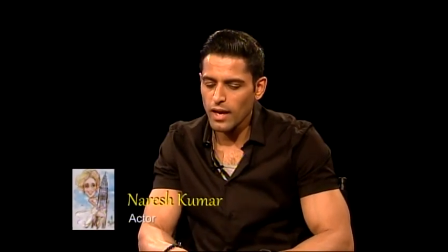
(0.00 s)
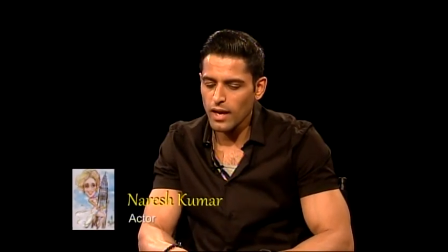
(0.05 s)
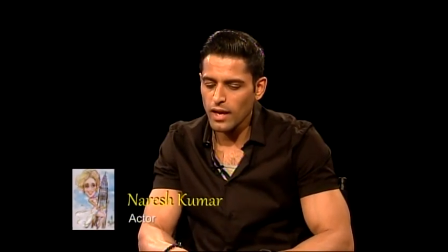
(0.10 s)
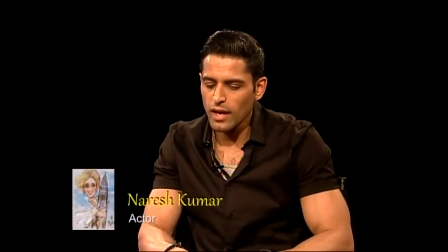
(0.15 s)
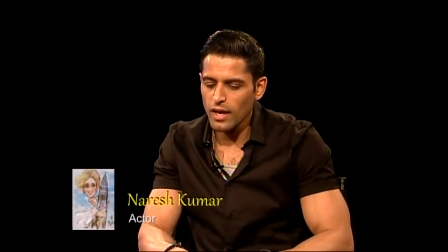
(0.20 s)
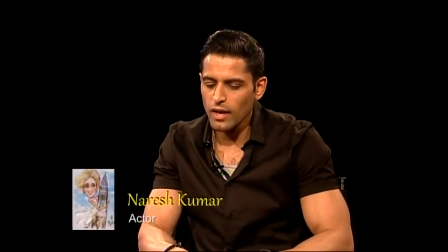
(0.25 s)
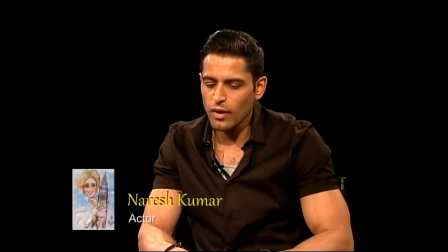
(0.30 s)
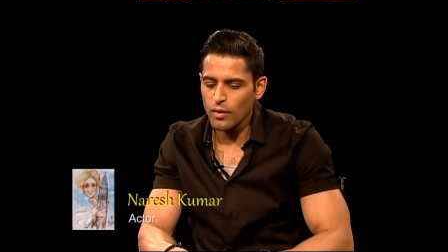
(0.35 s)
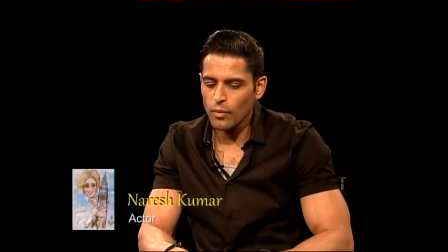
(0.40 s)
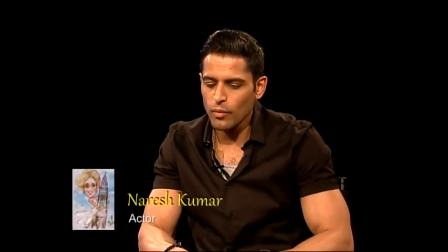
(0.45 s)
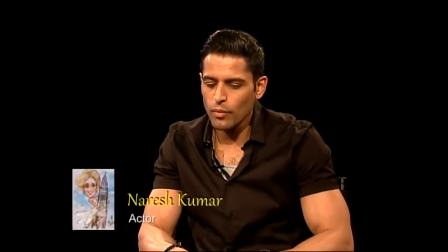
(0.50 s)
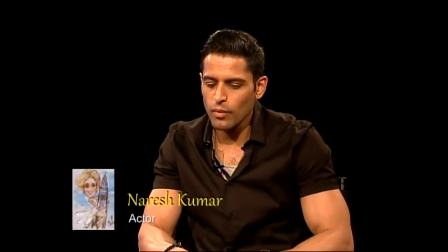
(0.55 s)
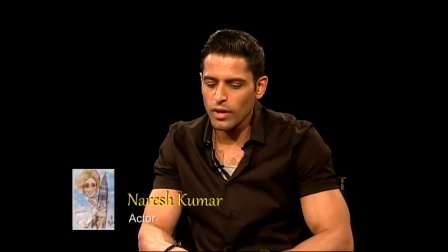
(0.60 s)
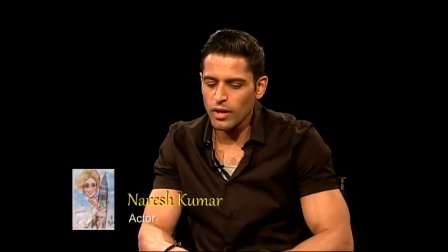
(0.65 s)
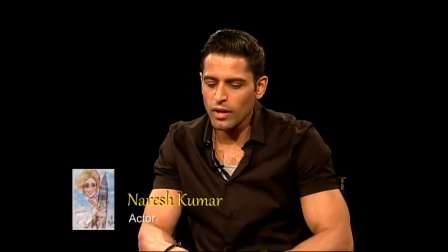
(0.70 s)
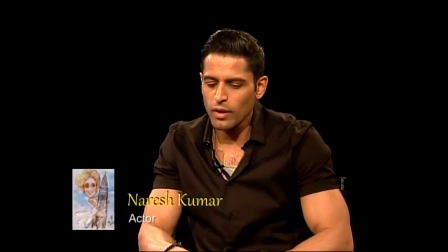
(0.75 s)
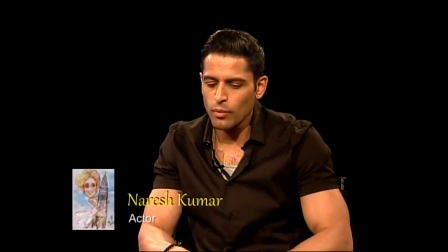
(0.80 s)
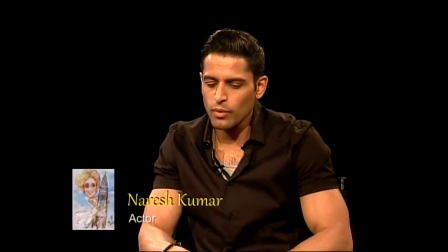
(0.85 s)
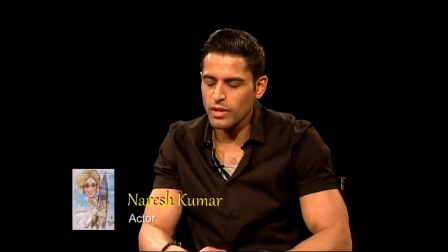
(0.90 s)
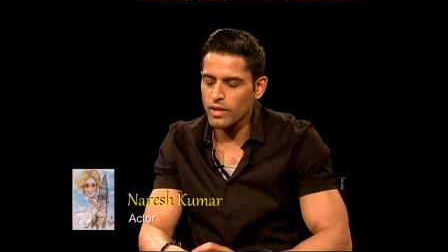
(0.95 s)
uh
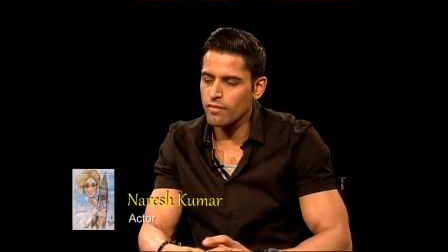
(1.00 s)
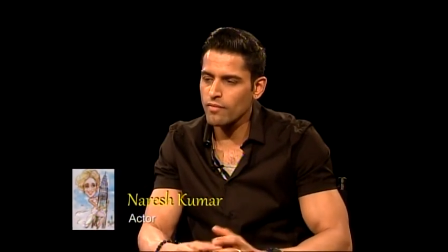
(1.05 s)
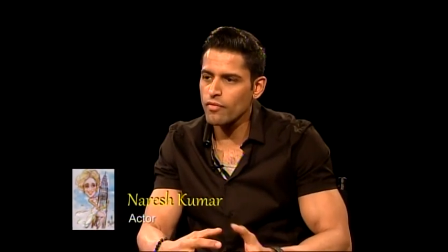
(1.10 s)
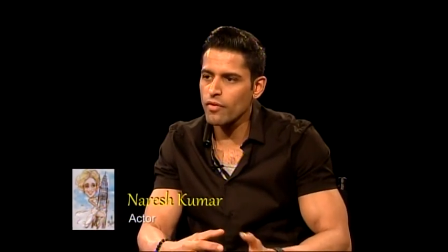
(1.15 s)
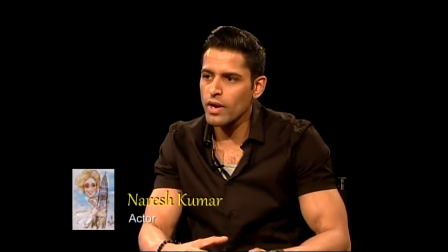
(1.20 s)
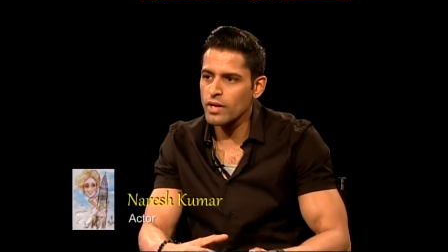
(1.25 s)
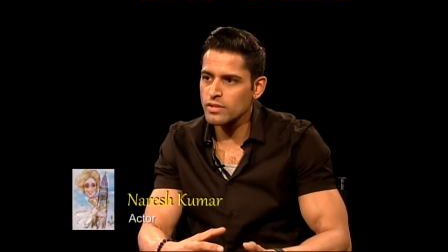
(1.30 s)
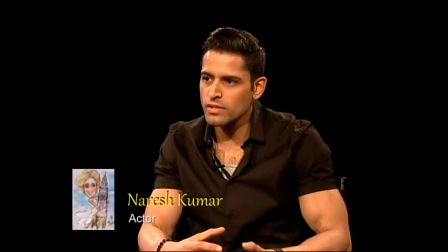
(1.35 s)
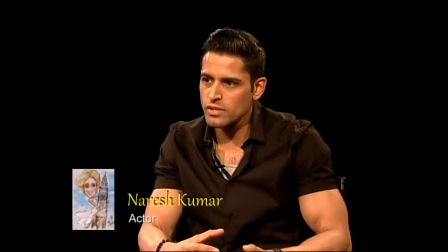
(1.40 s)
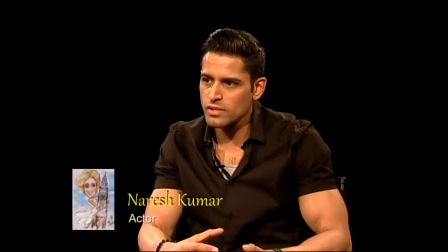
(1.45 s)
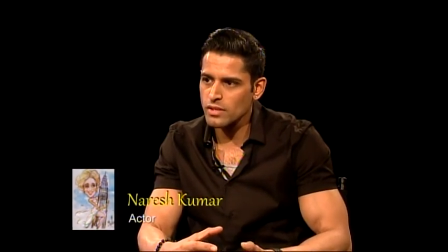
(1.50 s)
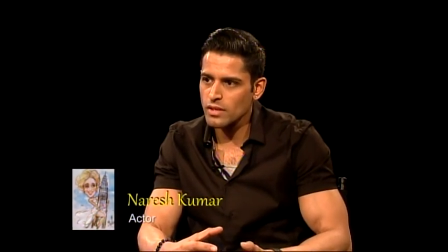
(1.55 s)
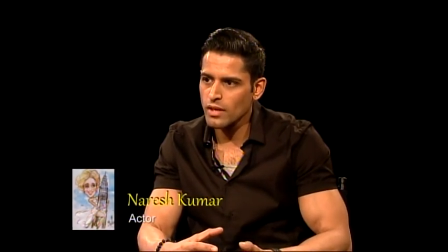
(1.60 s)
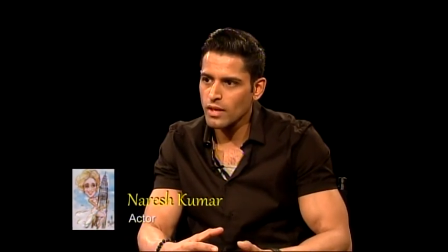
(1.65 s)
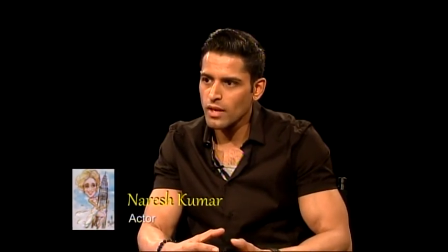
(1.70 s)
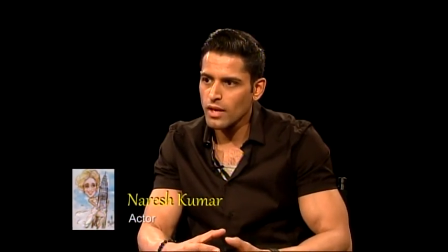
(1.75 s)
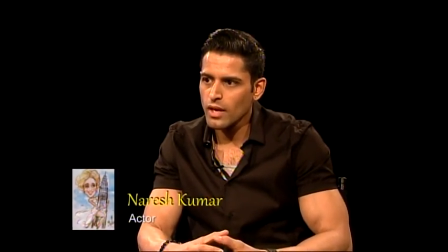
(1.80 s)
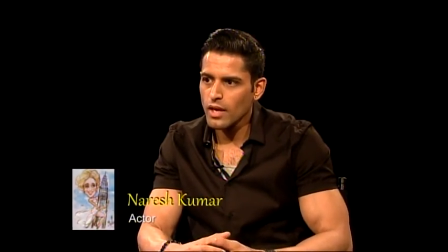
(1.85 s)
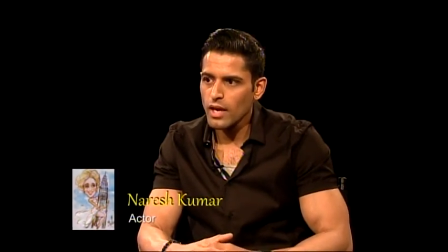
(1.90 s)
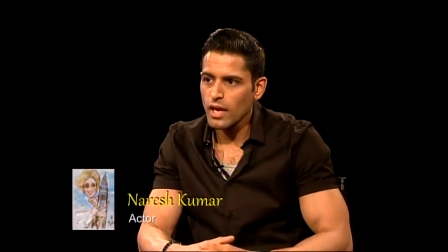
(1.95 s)
-huh. within France.
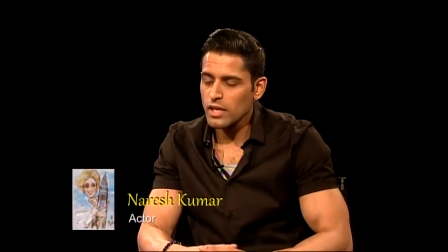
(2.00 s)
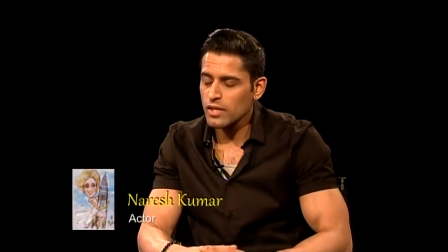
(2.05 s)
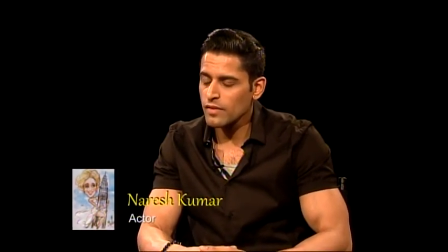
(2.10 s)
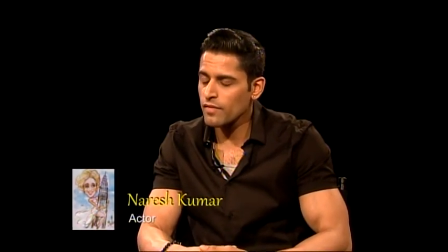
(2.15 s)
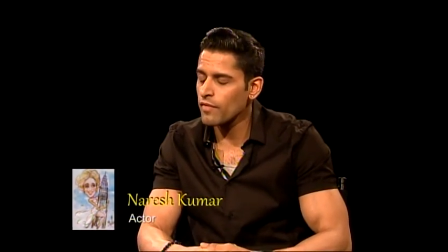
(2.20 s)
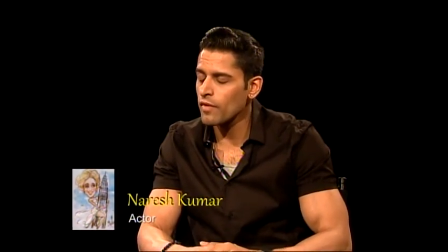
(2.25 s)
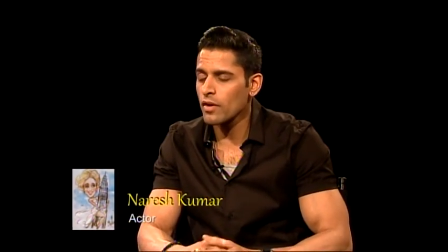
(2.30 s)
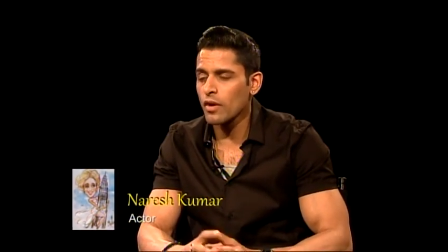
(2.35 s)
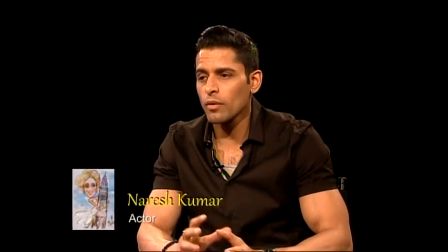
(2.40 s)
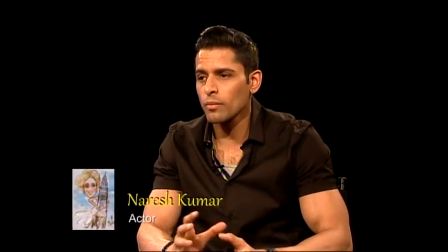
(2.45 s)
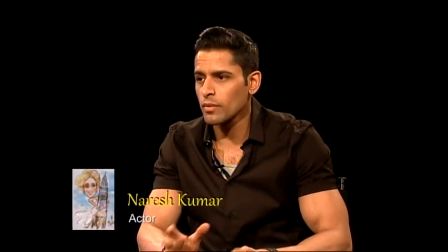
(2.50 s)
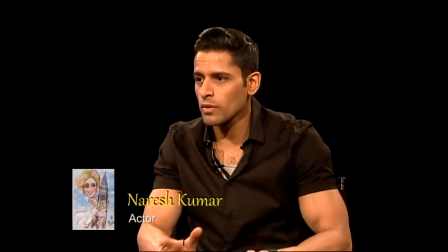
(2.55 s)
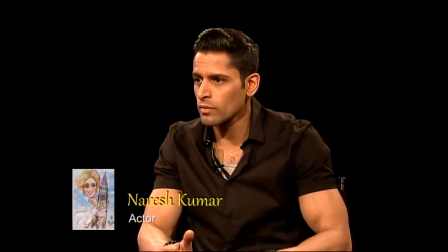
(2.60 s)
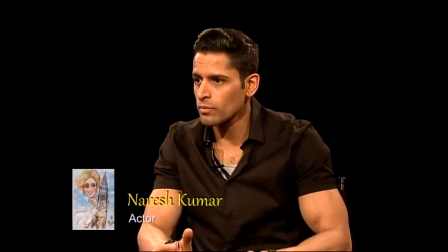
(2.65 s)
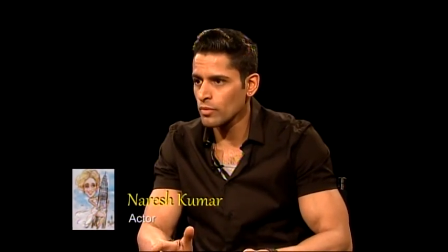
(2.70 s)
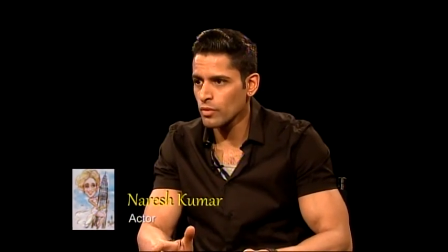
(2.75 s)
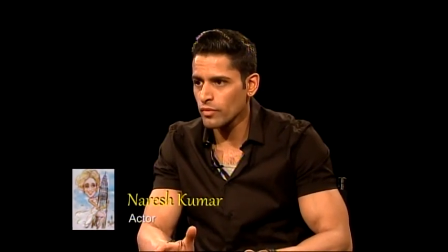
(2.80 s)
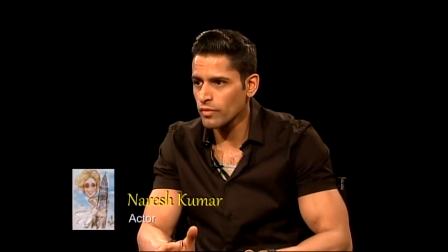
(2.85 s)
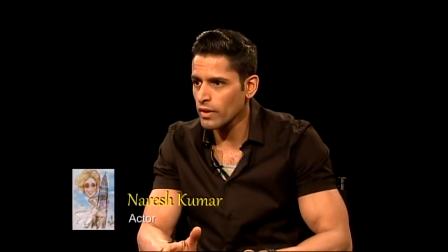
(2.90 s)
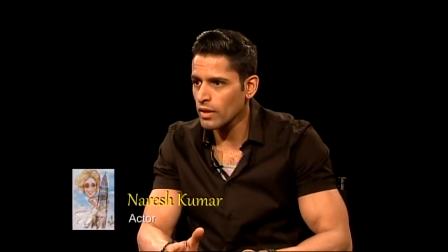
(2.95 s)
Mm -hmm. Phenomenal
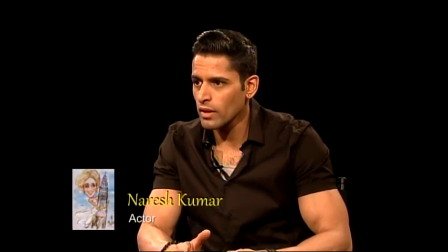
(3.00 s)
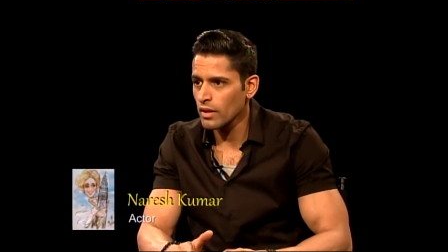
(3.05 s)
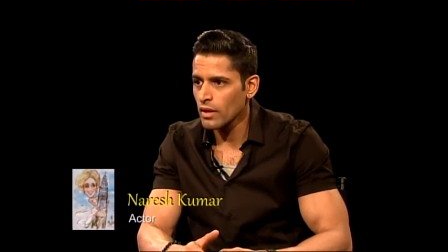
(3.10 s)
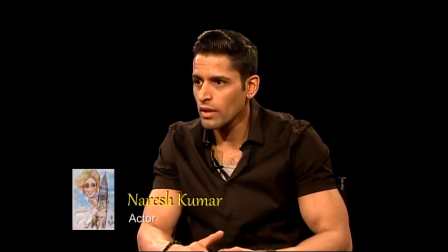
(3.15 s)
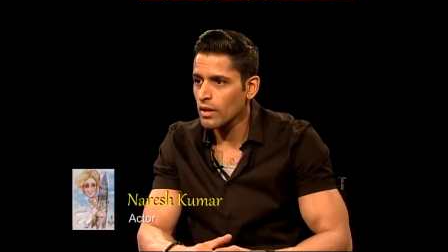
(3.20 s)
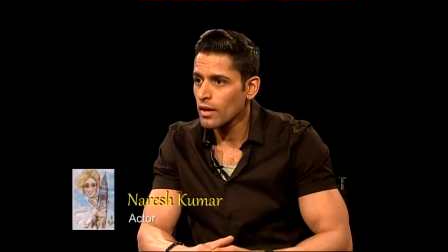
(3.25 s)
movie. Oh, my